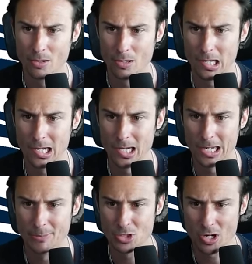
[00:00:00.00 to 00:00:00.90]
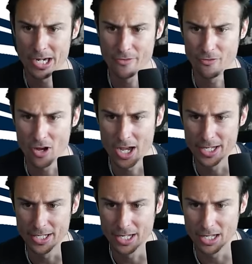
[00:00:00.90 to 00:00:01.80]
I'm trying to
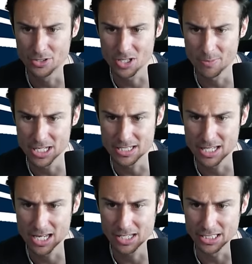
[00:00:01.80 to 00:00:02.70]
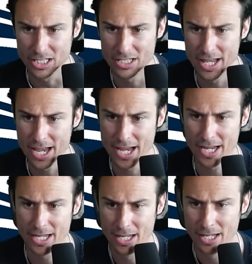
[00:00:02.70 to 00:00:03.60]
find it. Somebody said, like,
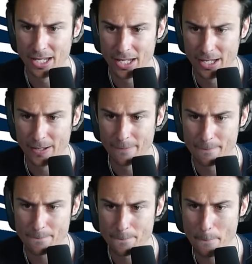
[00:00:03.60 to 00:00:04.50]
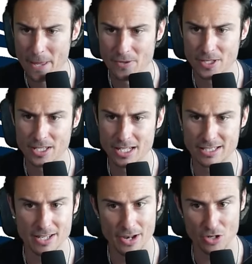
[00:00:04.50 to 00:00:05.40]
it's
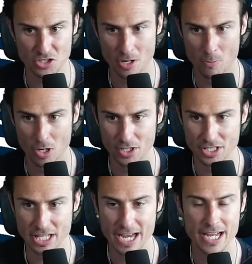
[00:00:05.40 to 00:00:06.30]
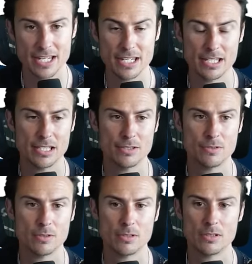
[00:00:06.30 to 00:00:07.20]
in there somewhere. Are they
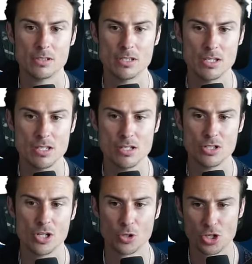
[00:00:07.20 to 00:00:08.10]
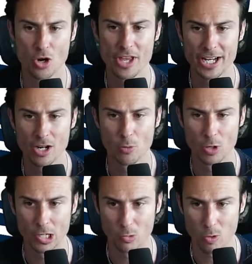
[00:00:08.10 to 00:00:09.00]
going to
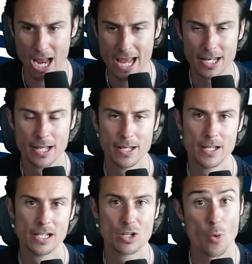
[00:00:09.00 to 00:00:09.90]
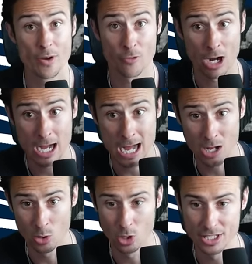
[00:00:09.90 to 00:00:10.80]
regret going for
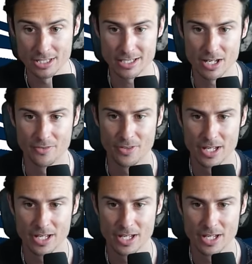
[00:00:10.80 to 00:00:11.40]
Howell instead of